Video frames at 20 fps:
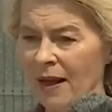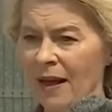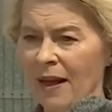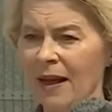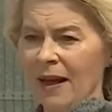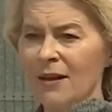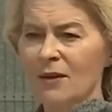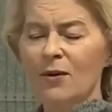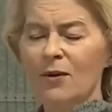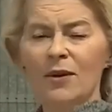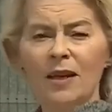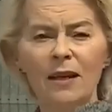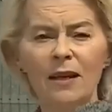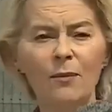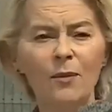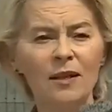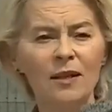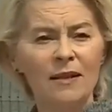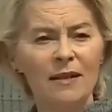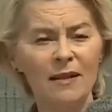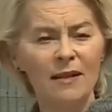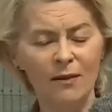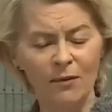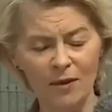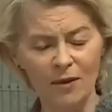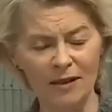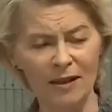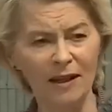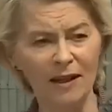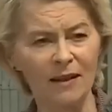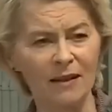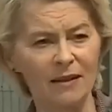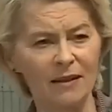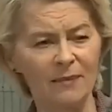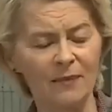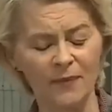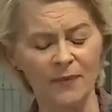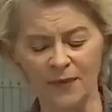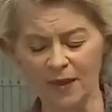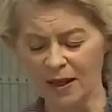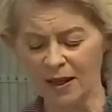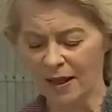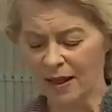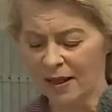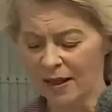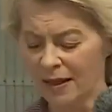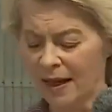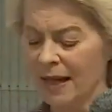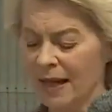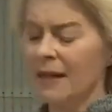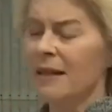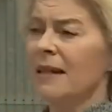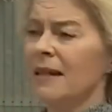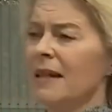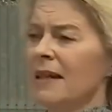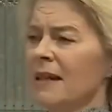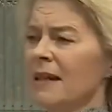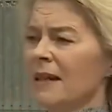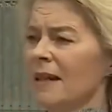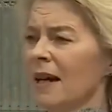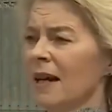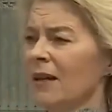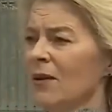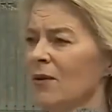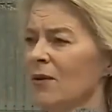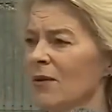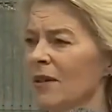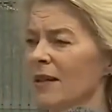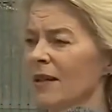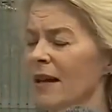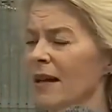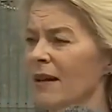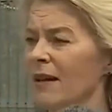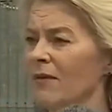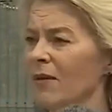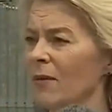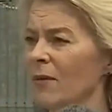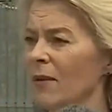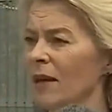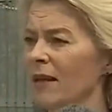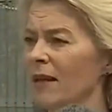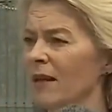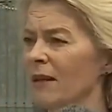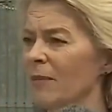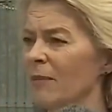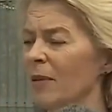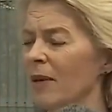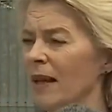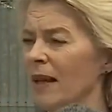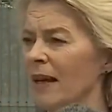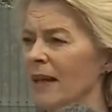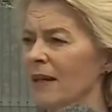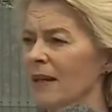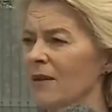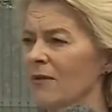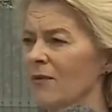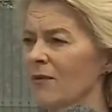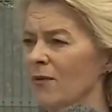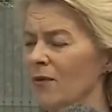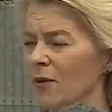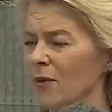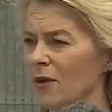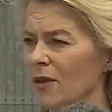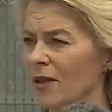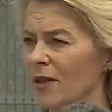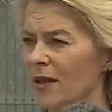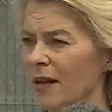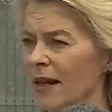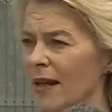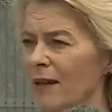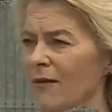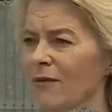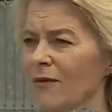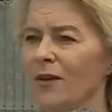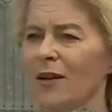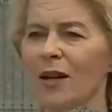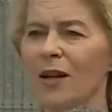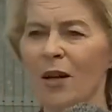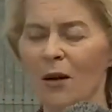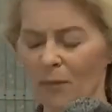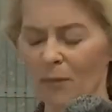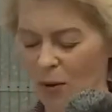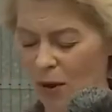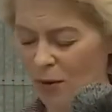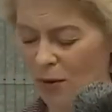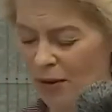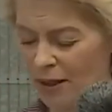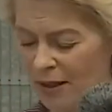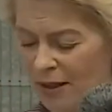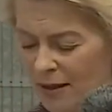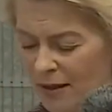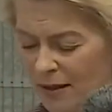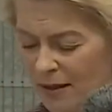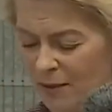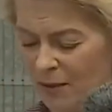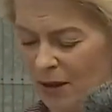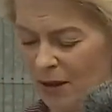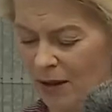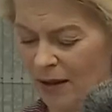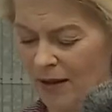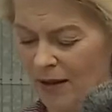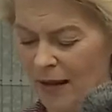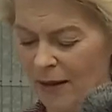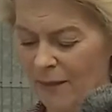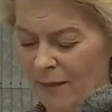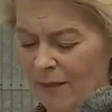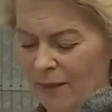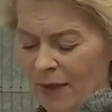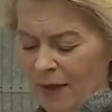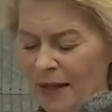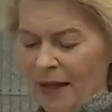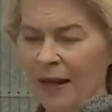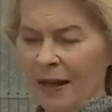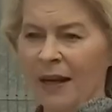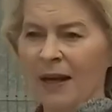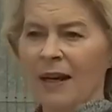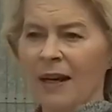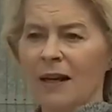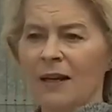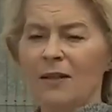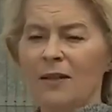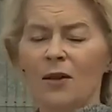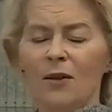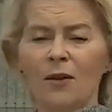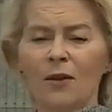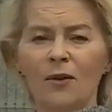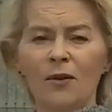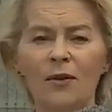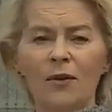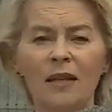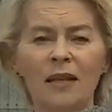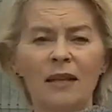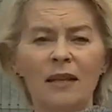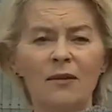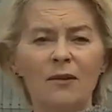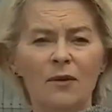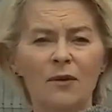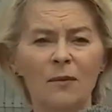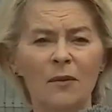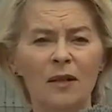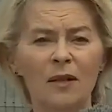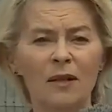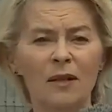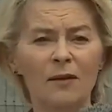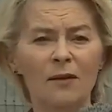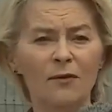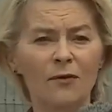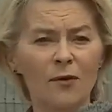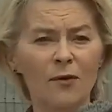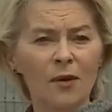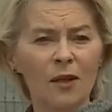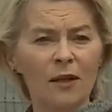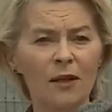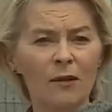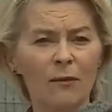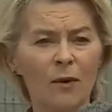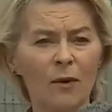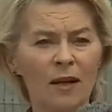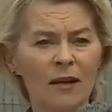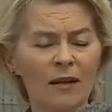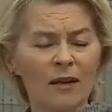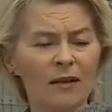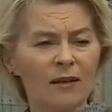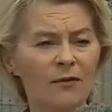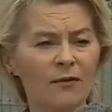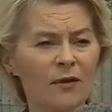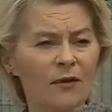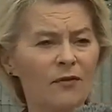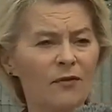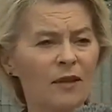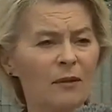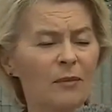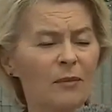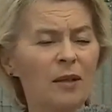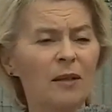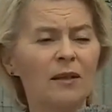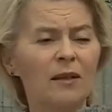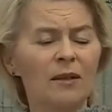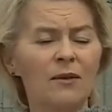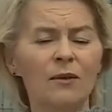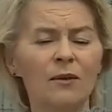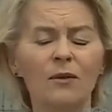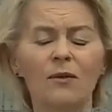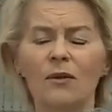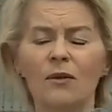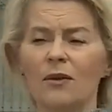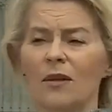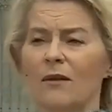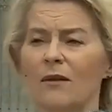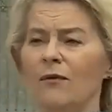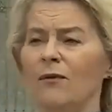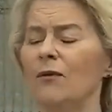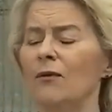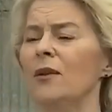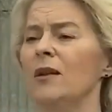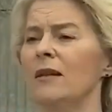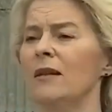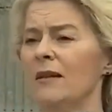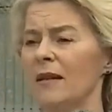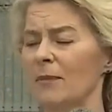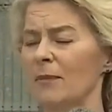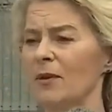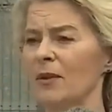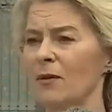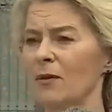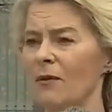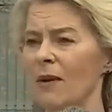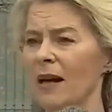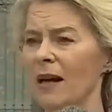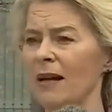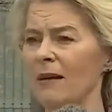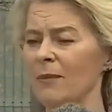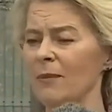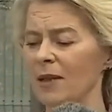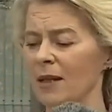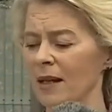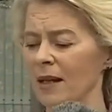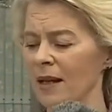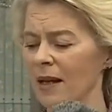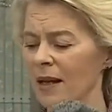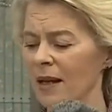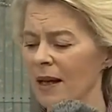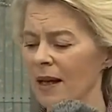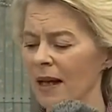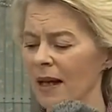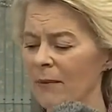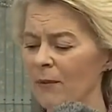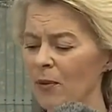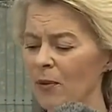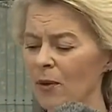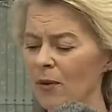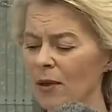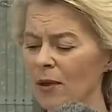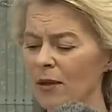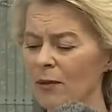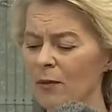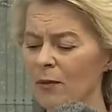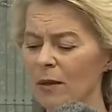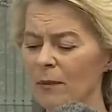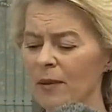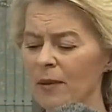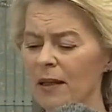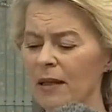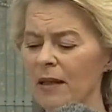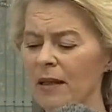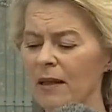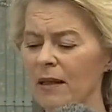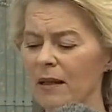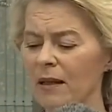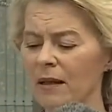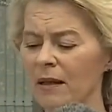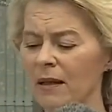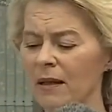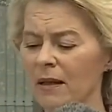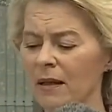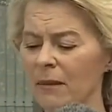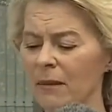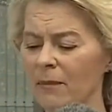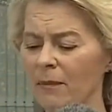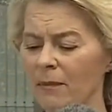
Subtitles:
And today we see the result. 19 countries have already applied for SAFE. Poland is among them. So the instrument is fully, the 150 billion euros are fully subscribed, and Poland will be the